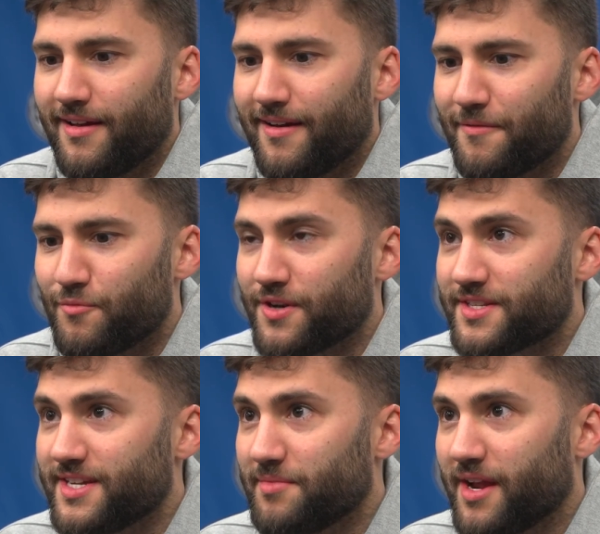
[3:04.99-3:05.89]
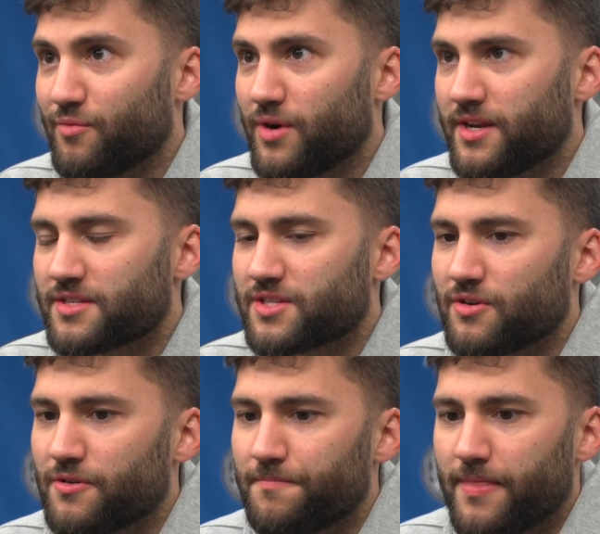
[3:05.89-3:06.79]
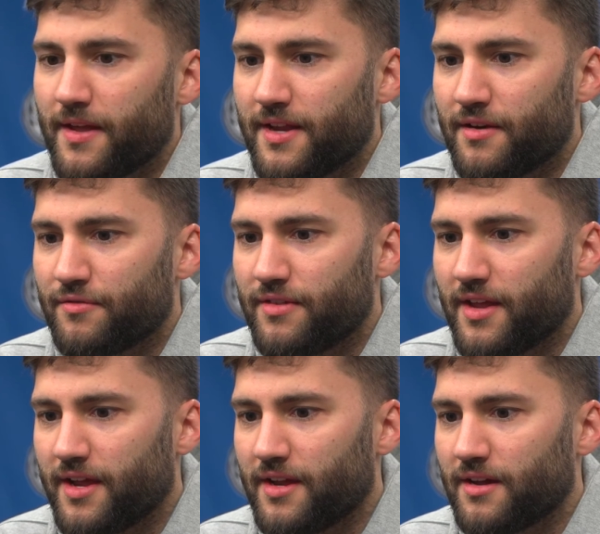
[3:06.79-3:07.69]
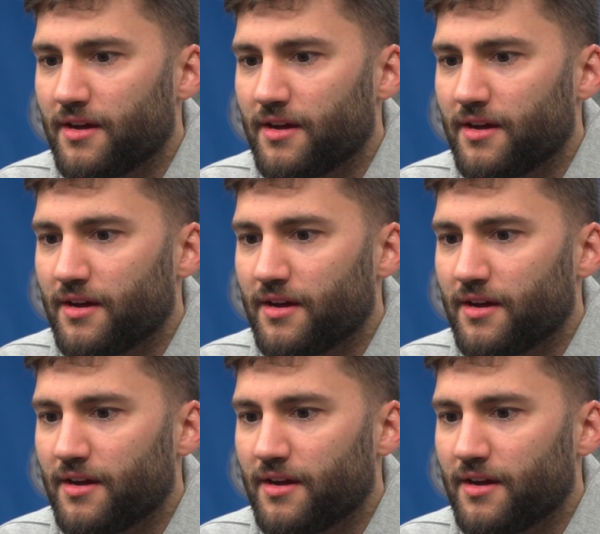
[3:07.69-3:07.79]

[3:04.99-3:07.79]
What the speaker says: one team can win, so at the end of the day,